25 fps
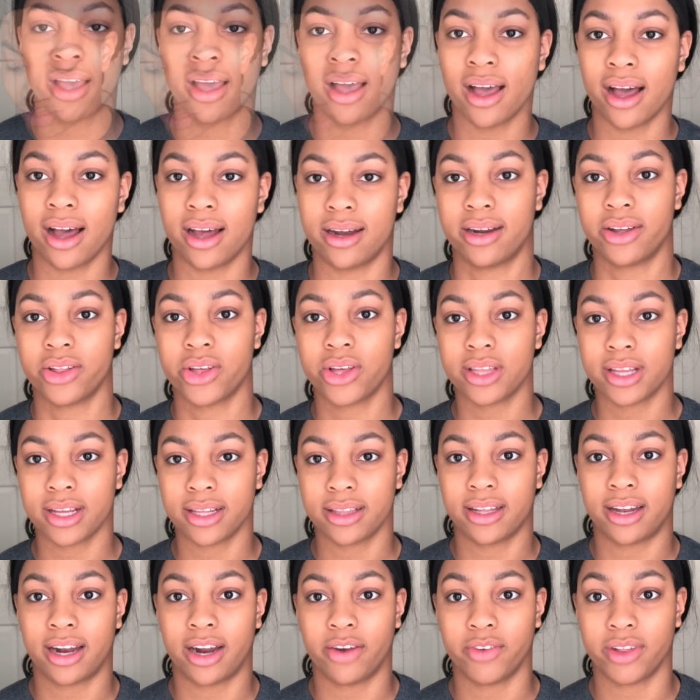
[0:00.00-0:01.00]
Another thing that
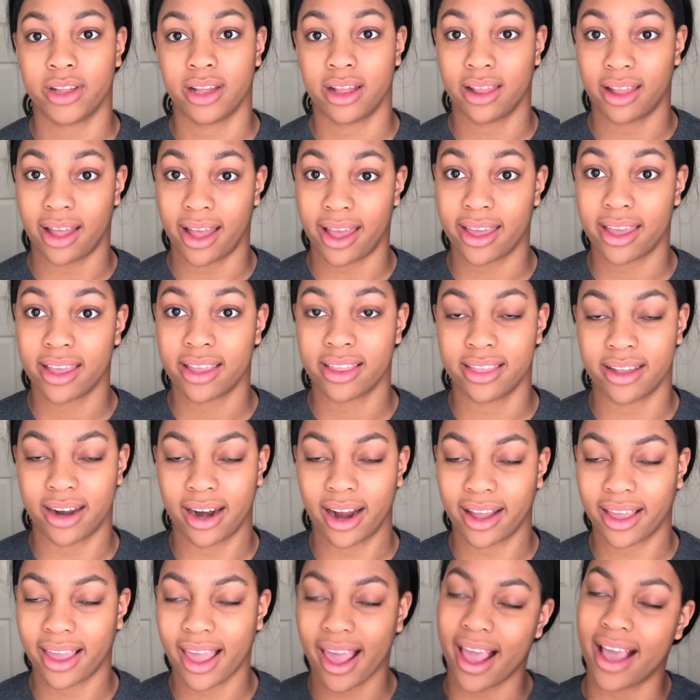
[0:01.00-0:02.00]
I really like that I
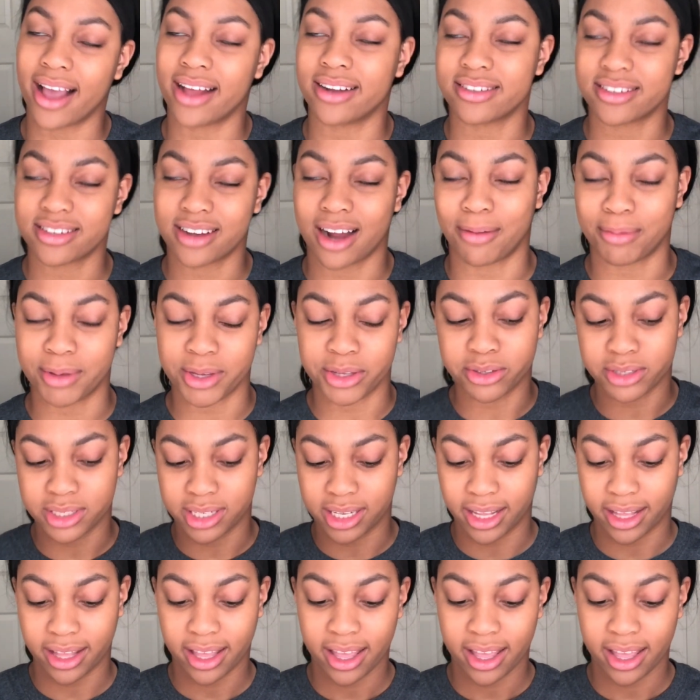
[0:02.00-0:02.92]
can't stop using